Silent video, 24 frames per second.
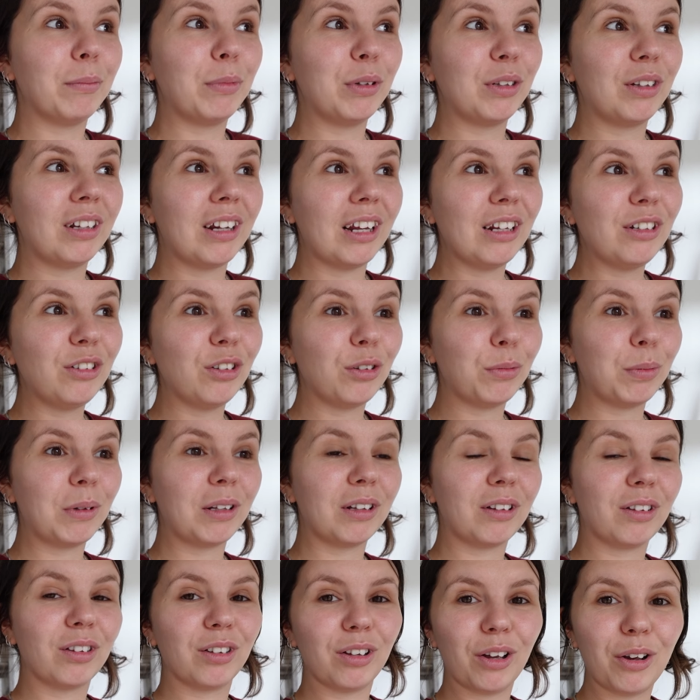But today's just
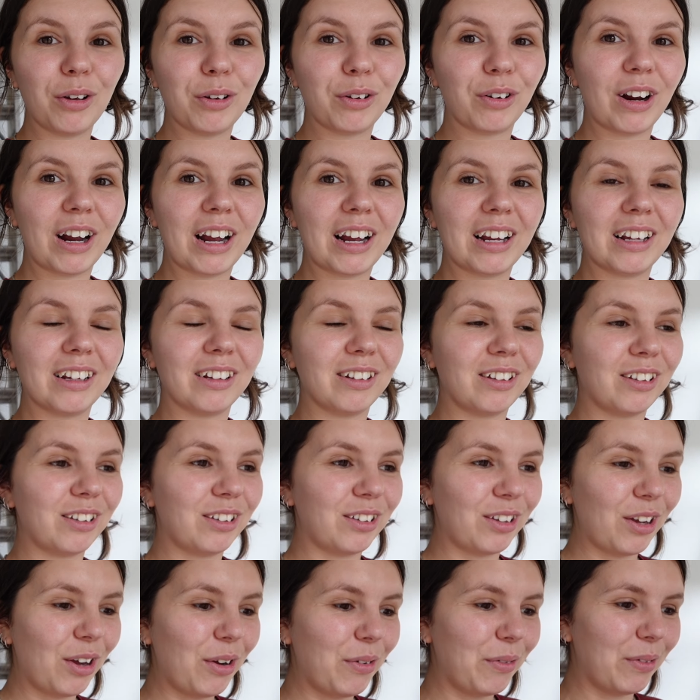been so grey, it's
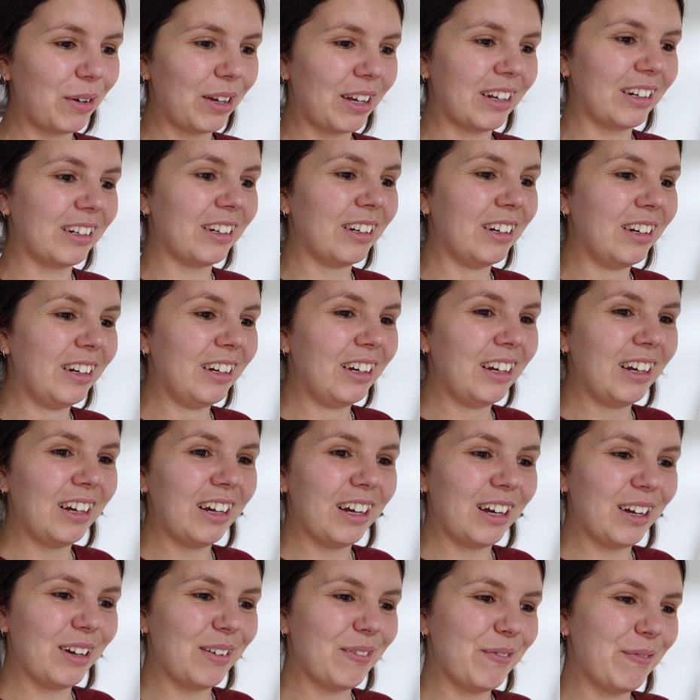so weird.
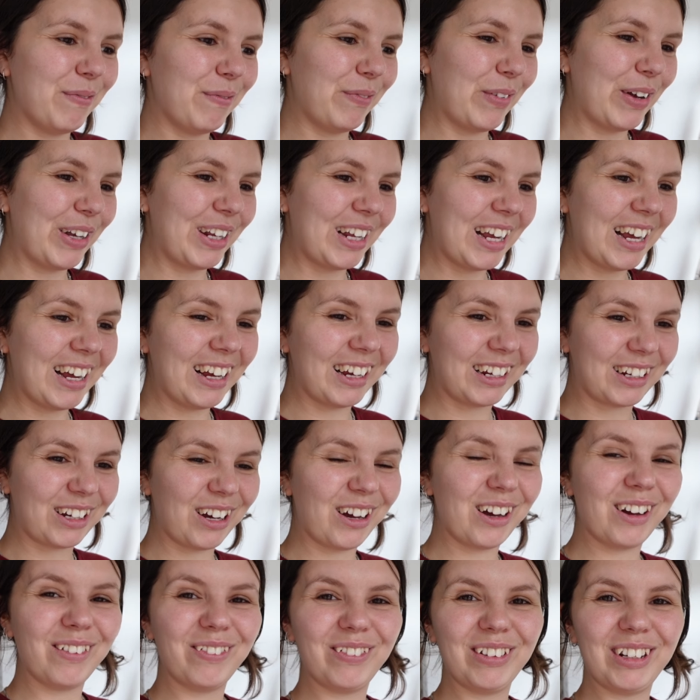Um, but yeah, I
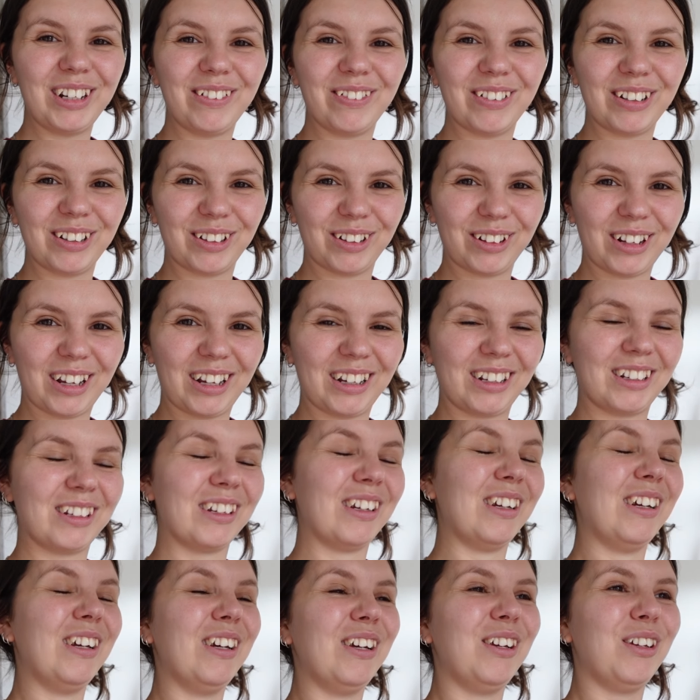can't believe it's like
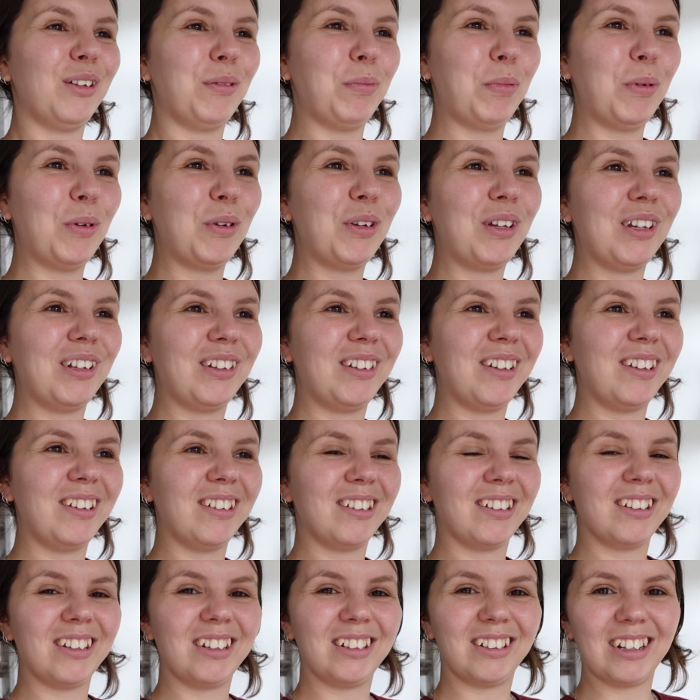spooky
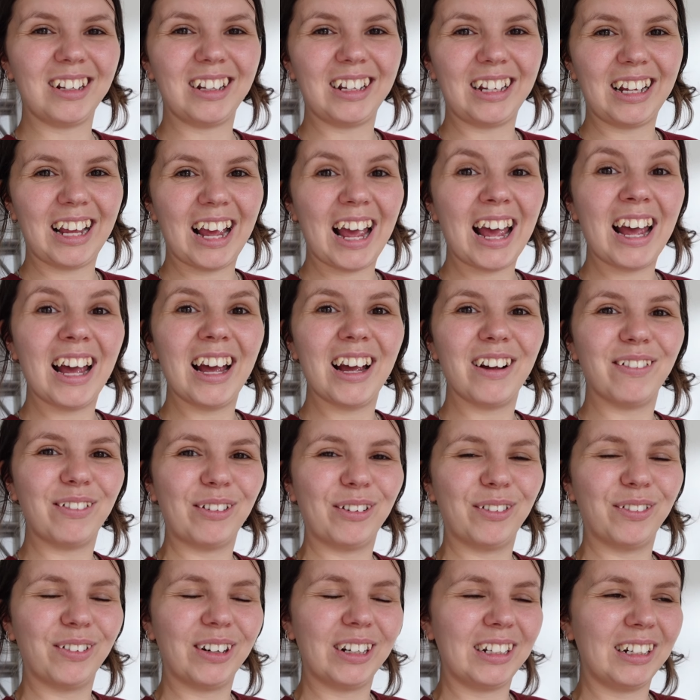season is in the air
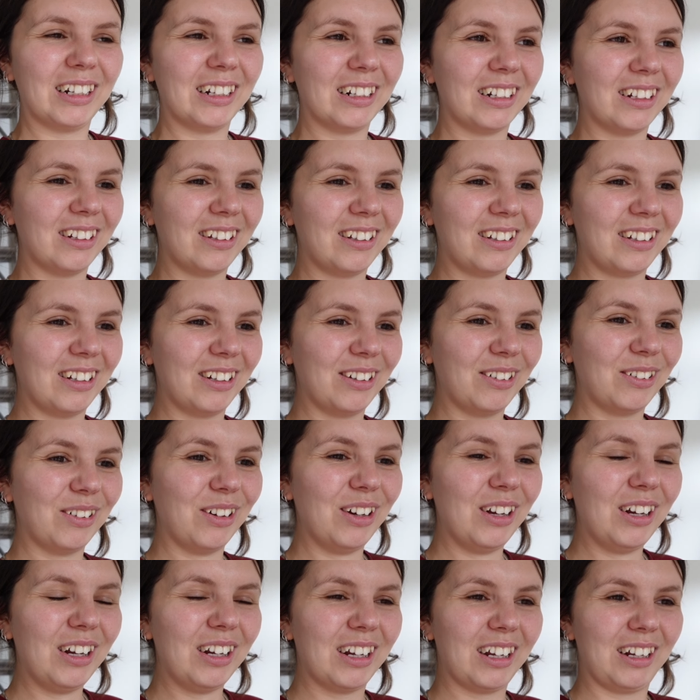already and it's still
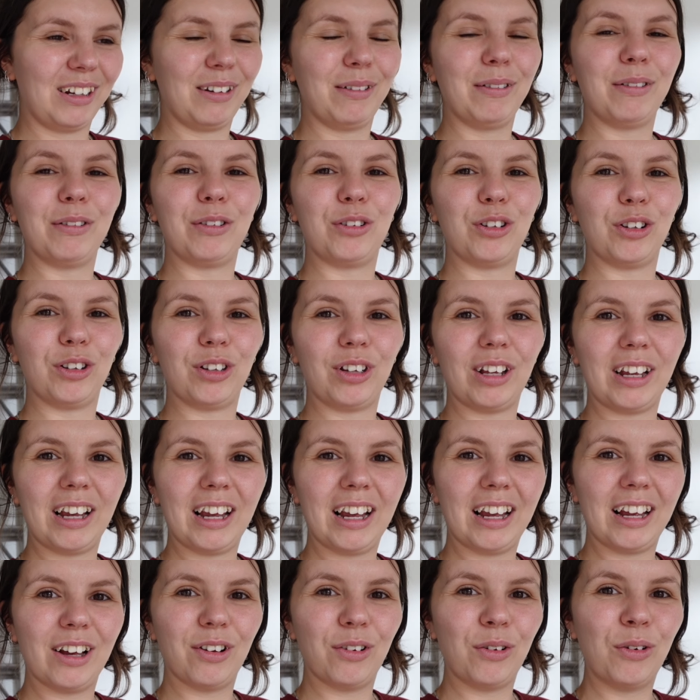like just
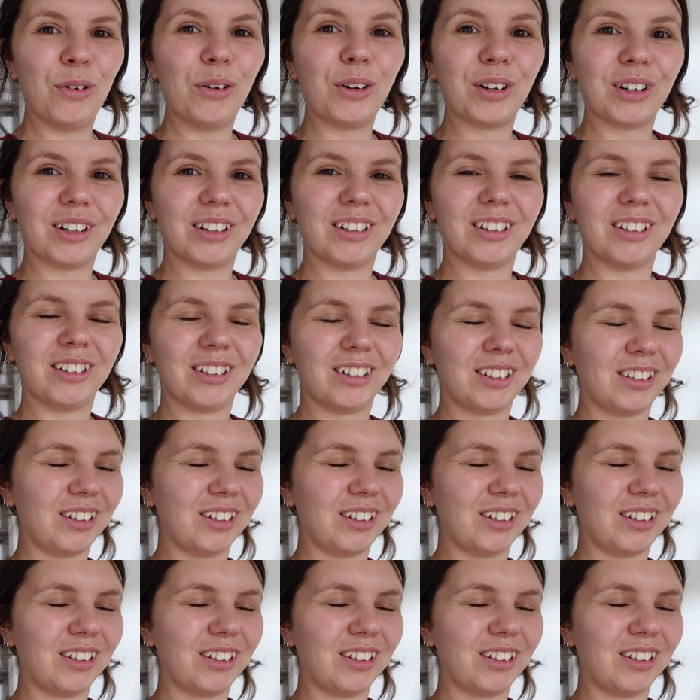hit August.